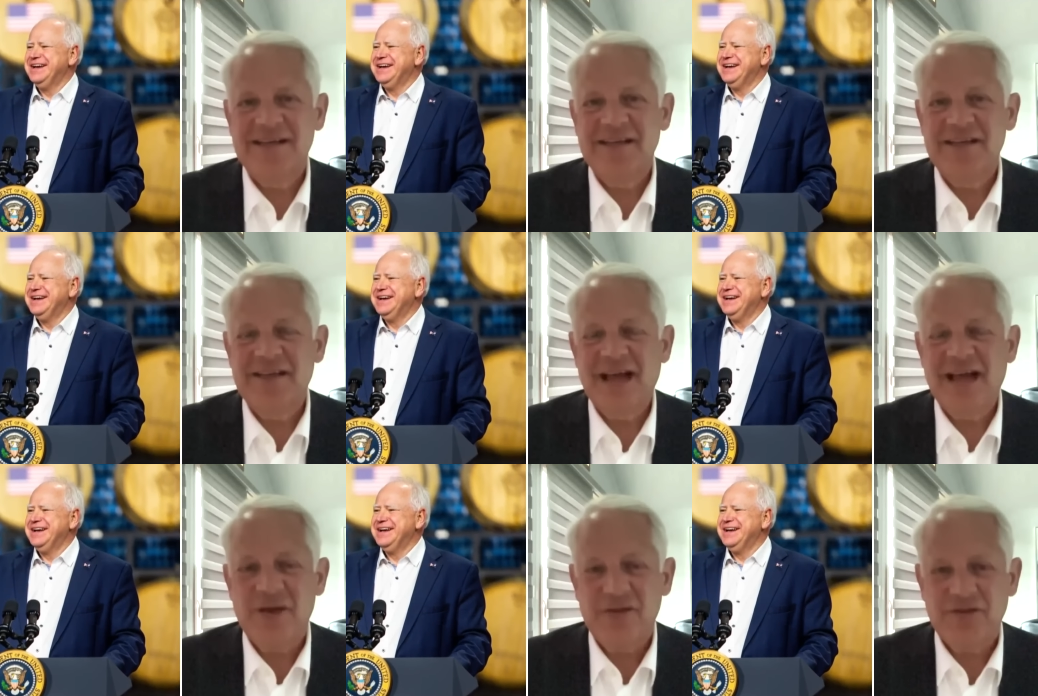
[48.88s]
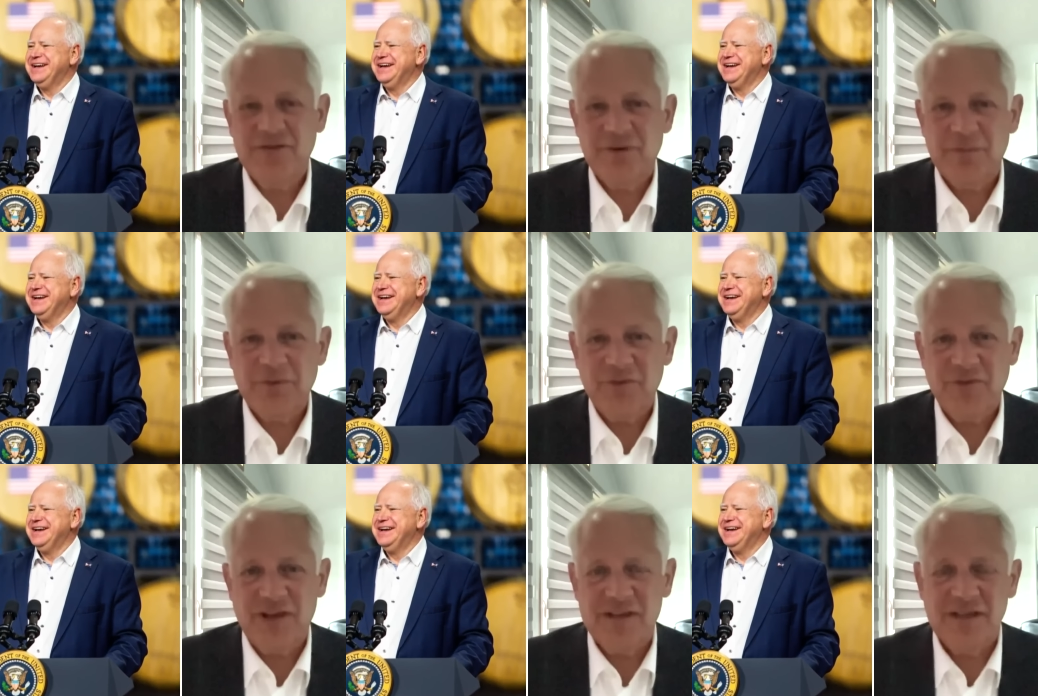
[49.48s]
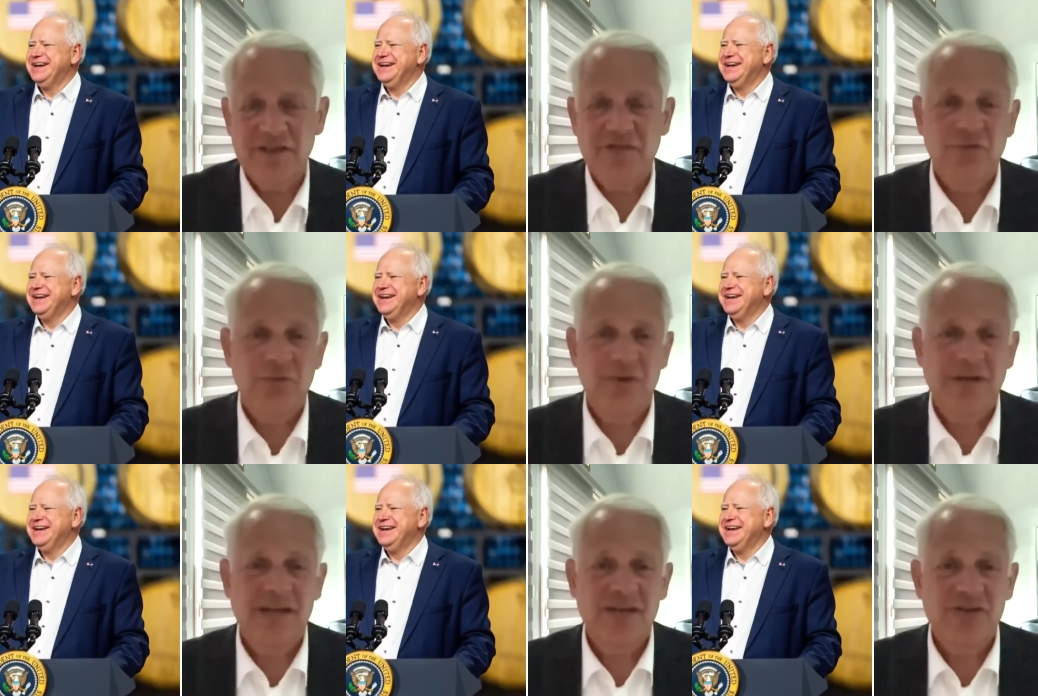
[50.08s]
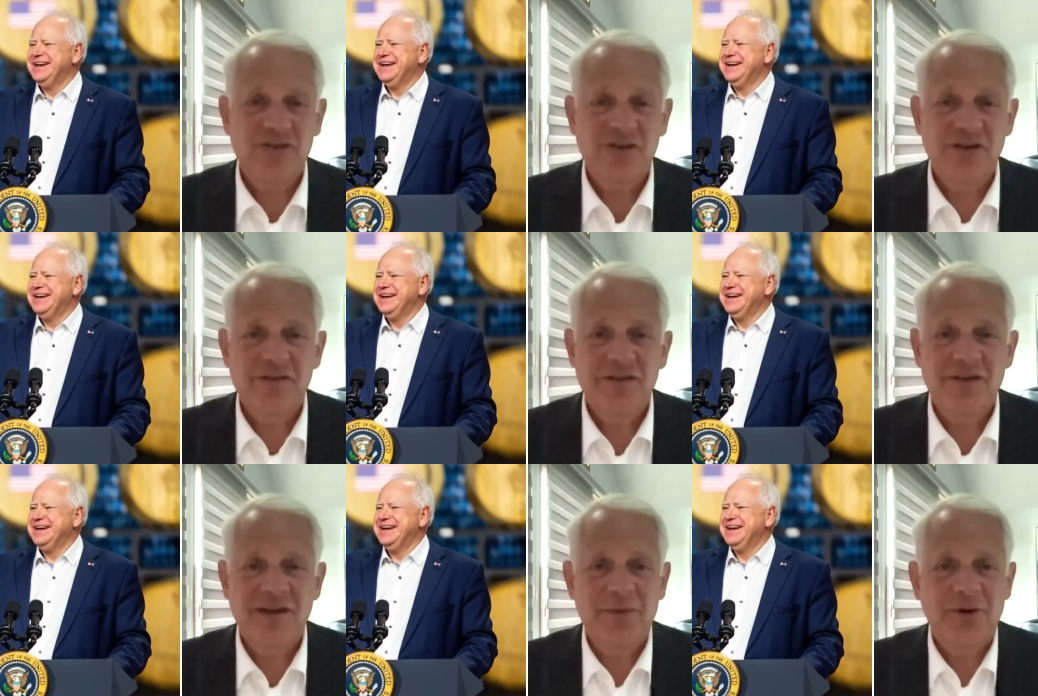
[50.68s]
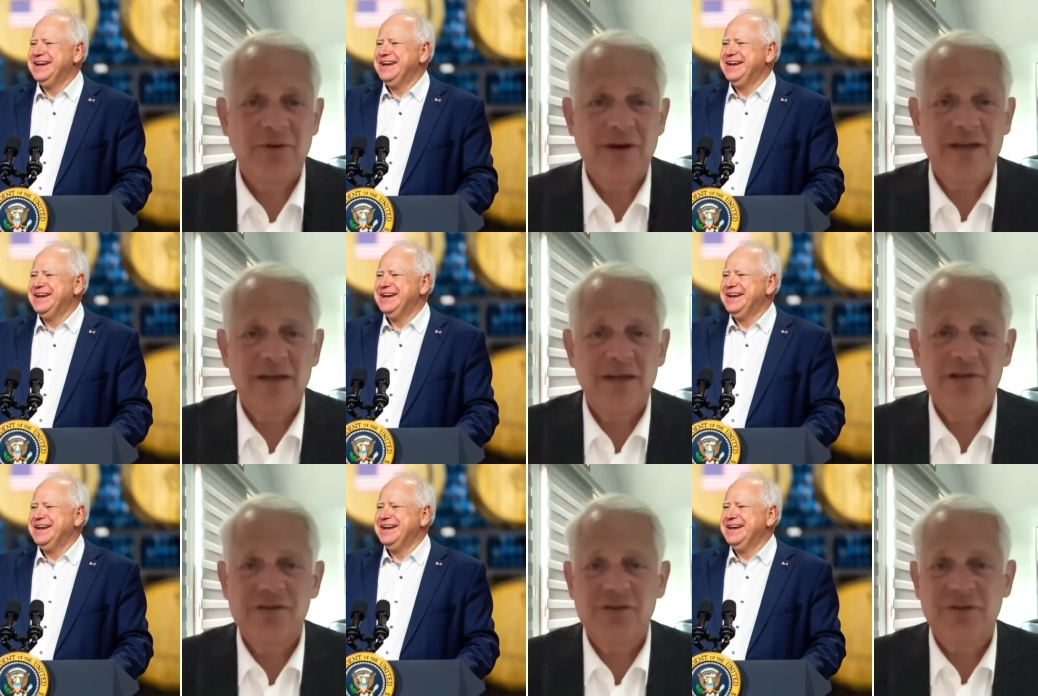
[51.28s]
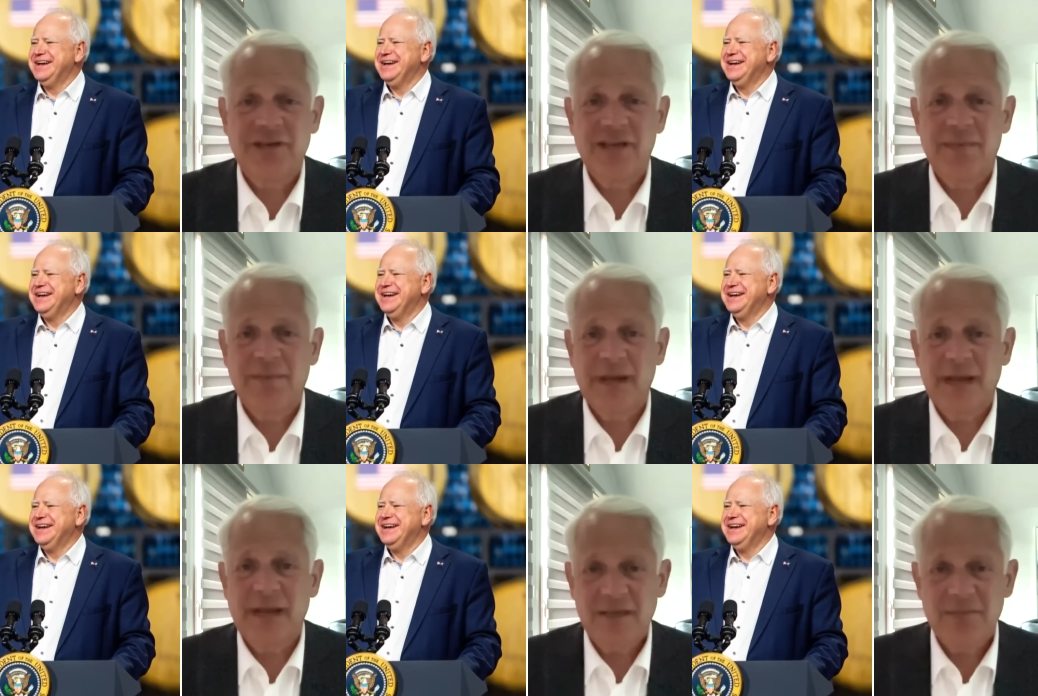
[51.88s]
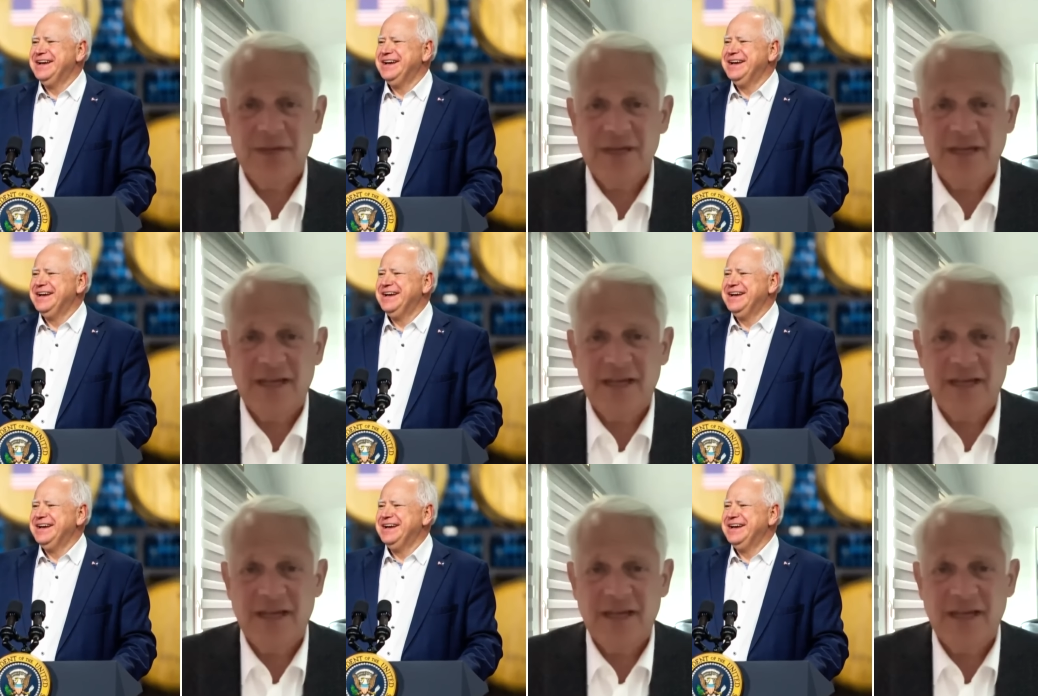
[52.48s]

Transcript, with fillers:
Speaker 1: in the House of Representatives. And when I chaired the Democratic Congressional Campaign Committee,